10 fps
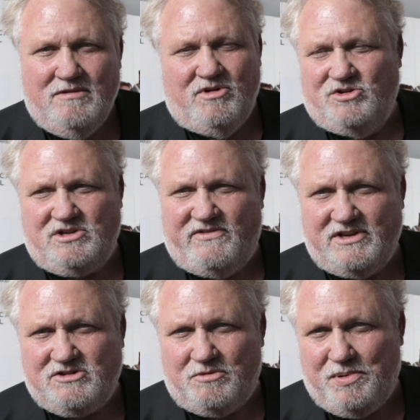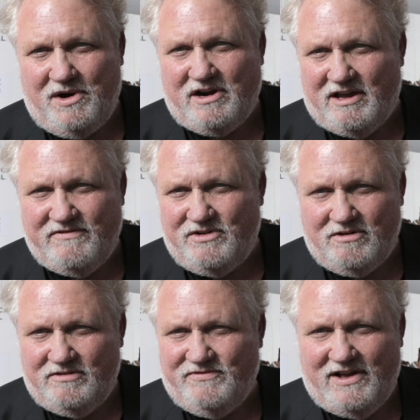most of us are part of who
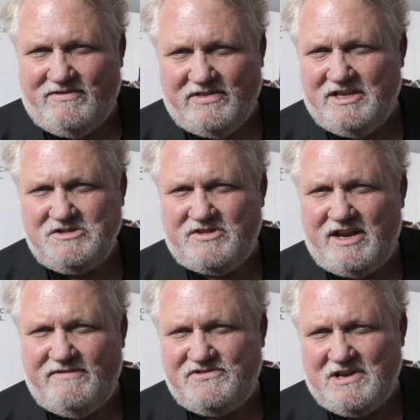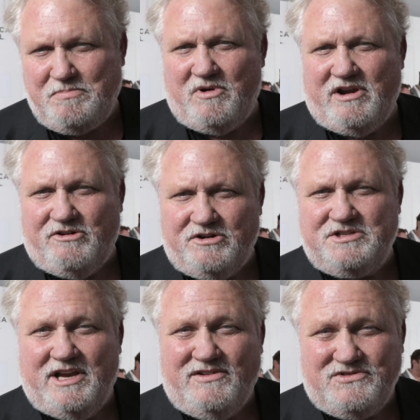are involved in this that have separated
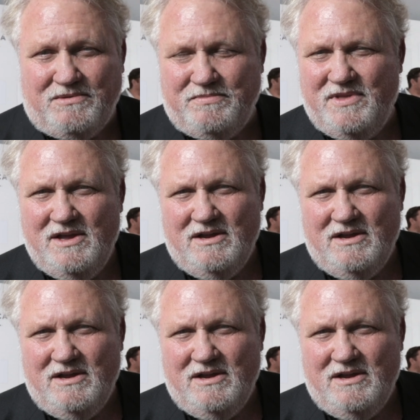ourselves from